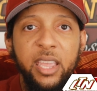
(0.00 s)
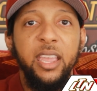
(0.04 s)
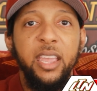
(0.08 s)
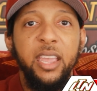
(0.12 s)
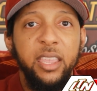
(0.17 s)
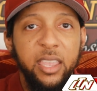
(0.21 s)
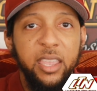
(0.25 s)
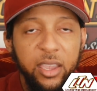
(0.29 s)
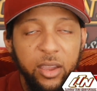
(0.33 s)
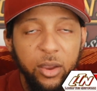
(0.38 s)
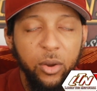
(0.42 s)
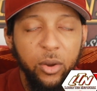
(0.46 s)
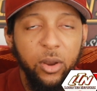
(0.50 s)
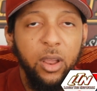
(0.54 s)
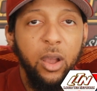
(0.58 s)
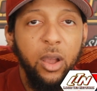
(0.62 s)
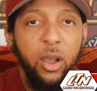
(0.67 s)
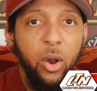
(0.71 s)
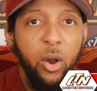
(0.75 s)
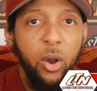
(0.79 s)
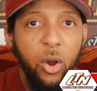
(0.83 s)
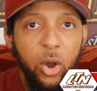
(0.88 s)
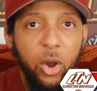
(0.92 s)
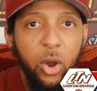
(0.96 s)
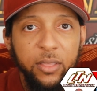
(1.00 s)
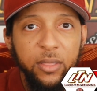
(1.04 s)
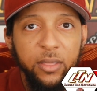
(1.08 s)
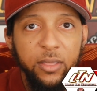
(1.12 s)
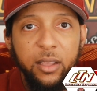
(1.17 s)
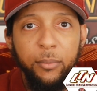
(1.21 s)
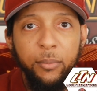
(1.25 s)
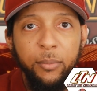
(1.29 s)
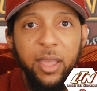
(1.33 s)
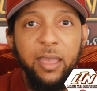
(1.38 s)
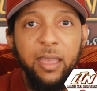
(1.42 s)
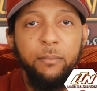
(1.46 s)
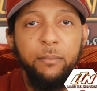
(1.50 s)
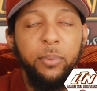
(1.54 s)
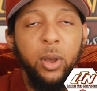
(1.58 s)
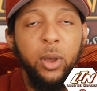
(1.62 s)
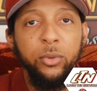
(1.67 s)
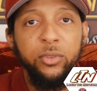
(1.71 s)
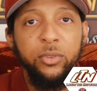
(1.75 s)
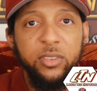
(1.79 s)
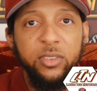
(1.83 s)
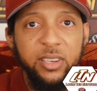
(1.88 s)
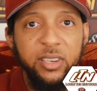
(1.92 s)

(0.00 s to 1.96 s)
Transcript: here on the Command Post.